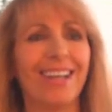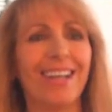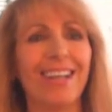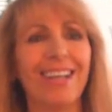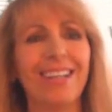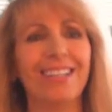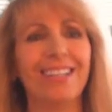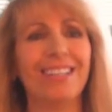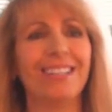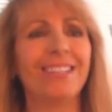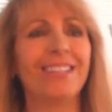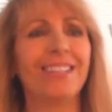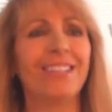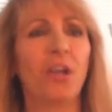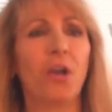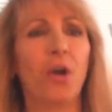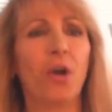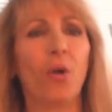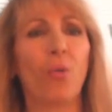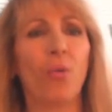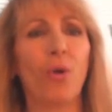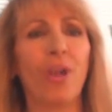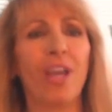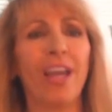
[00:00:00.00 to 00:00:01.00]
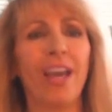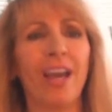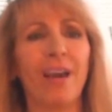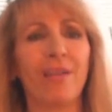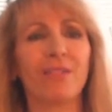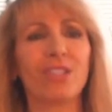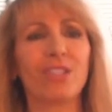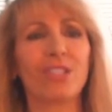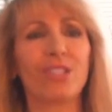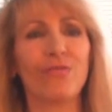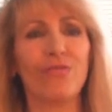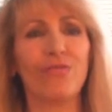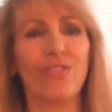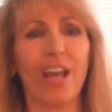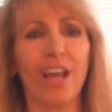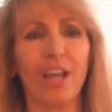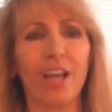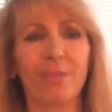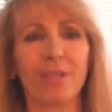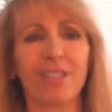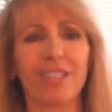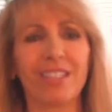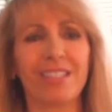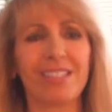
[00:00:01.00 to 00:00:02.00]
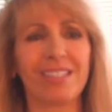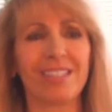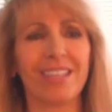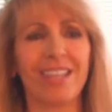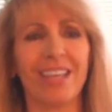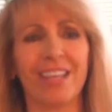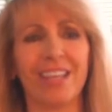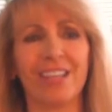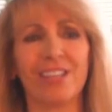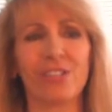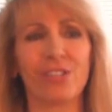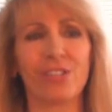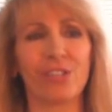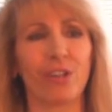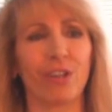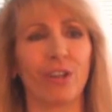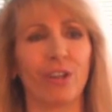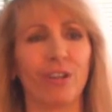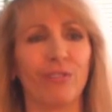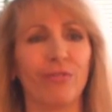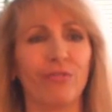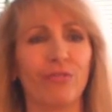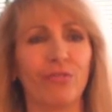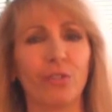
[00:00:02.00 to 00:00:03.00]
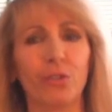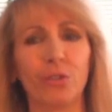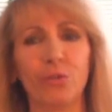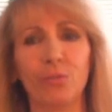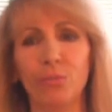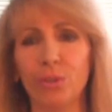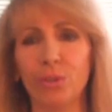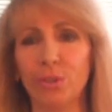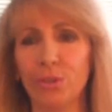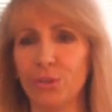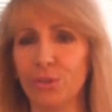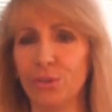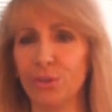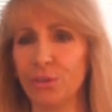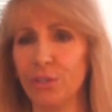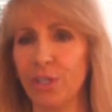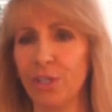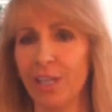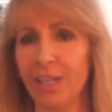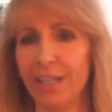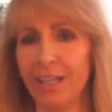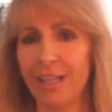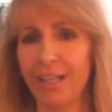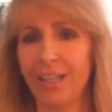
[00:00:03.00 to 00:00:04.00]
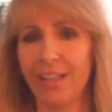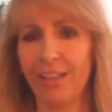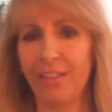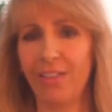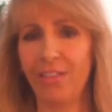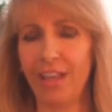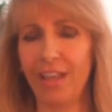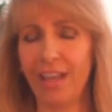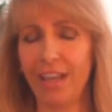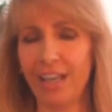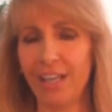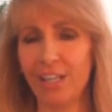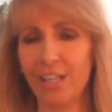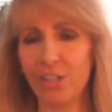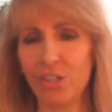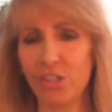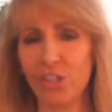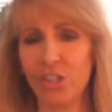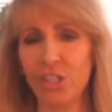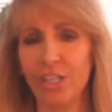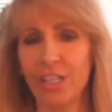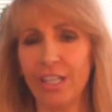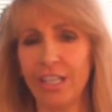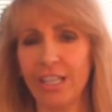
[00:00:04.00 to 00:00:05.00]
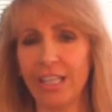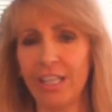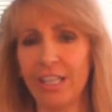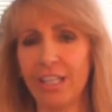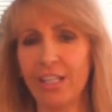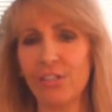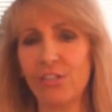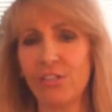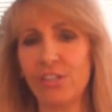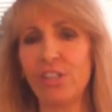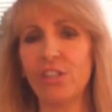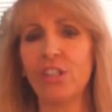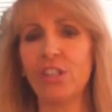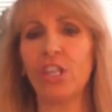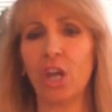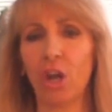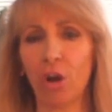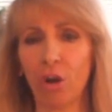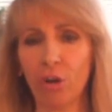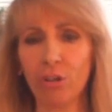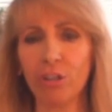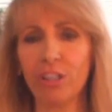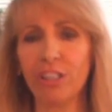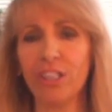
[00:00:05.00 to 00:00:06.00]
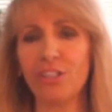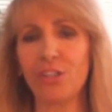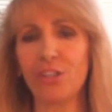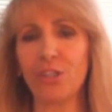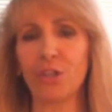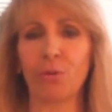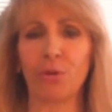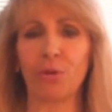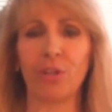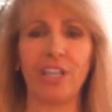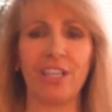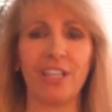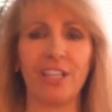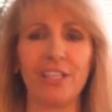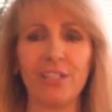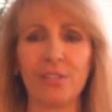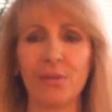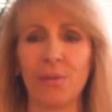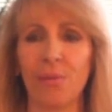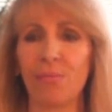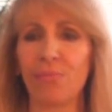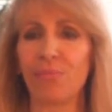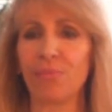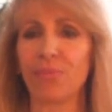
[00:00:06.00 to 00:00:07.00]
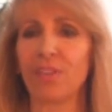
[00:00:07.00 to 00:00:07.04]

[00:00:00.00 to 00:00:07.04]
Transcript: And we have this fabulous Cancer full moon that is in the early degrees.